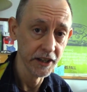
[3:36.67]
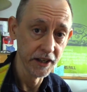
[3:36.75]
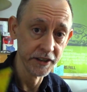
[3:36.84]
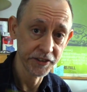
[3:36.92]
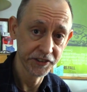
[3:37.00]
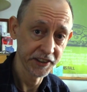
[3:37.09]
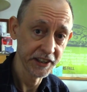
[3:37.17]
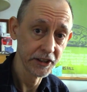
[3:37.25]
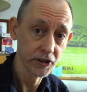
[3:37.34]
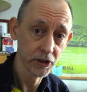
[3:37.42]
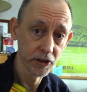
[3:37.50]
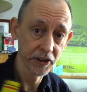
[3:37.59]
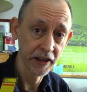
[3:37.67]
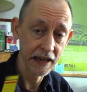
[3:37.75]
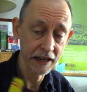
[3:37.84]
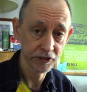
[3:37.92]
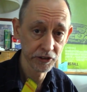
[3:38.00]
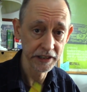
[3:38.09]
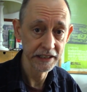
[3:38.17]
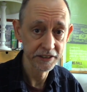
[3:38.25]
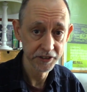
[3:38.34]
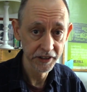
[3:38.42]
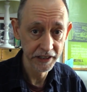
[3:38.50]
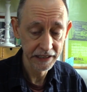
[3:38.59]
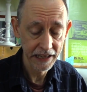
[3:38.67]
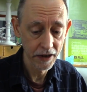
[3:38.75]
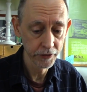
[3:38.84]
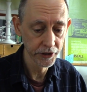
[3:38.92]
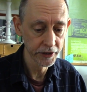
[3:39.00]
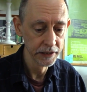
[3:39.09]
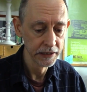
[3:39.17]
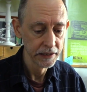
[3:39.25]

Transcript: until they actually get to the encounter.